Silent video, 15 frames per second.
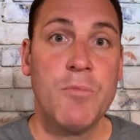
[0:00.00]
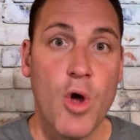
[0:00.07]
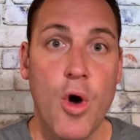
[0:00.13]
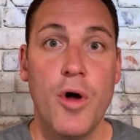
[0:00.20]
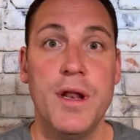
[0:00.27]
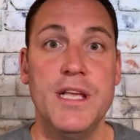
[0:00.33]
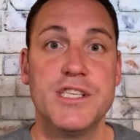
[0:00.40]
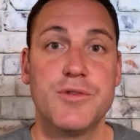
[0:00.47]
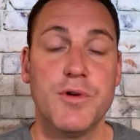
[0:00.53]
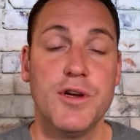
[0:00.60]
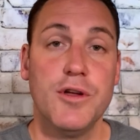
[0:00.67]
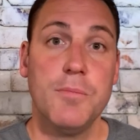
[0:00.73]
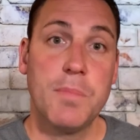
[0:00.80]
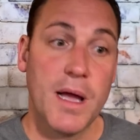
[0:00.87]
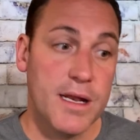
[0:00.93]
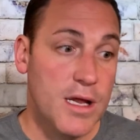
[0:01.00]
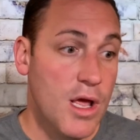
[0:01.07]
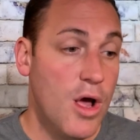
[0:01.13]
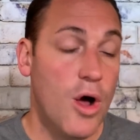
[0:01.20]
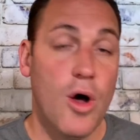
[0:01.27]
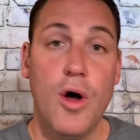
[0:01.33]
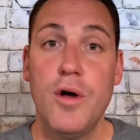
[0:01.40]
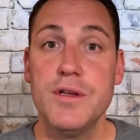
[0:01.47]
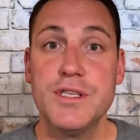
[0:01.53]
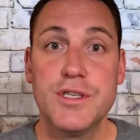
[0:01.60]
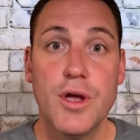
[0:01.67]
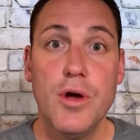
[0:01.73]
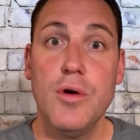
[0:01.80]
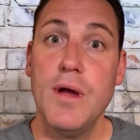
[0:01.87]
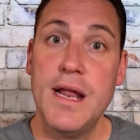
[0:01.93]
on Israel, but
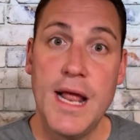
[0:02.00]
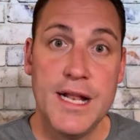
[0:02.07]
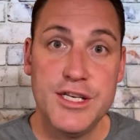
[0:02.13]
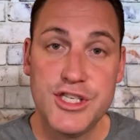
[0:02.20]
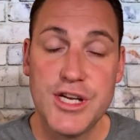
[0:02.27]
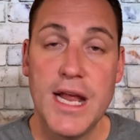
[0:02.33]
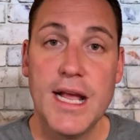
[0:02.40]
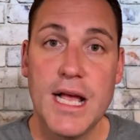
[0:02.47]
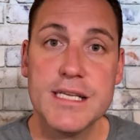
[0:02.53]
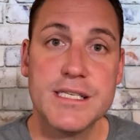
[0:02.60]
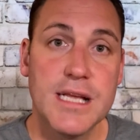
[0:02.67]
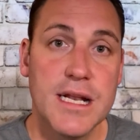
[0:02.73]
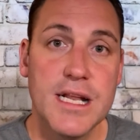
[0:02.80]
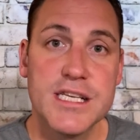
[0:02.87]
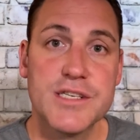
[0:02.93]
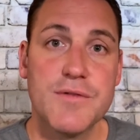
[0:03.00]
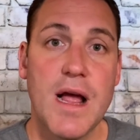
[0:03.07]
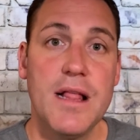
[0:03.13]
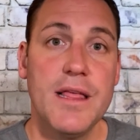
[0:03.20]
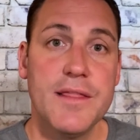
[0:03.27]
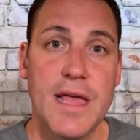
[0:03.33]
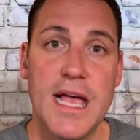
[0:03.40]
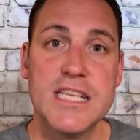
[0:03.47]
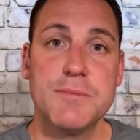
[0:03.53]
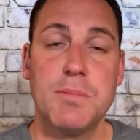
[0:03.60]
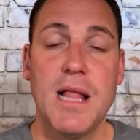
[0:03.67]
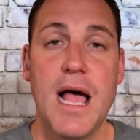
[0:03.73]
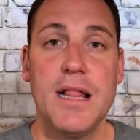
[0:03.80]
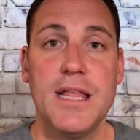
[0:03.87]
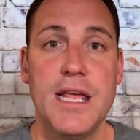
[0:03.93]
also, and Sheikh Hassan Nasrallah, the
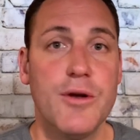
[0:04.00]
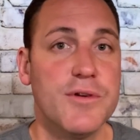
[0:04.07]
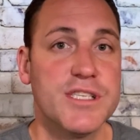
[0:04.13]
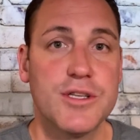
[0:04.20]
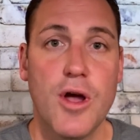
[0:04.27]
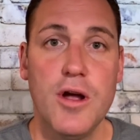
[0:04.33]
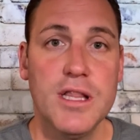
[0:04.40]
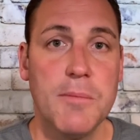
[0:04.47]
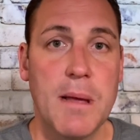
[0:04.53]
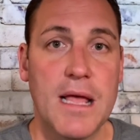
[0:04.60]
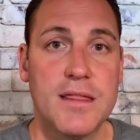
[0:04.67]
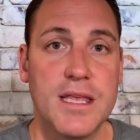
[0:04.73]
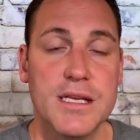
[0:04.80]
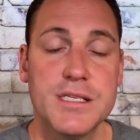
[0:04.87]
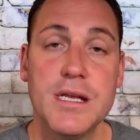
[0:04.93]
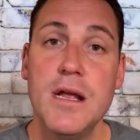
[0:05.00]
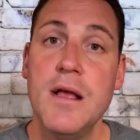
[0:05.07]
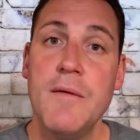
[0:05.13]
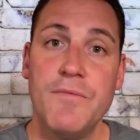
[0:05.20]
Hezbollah leader, has talked about this,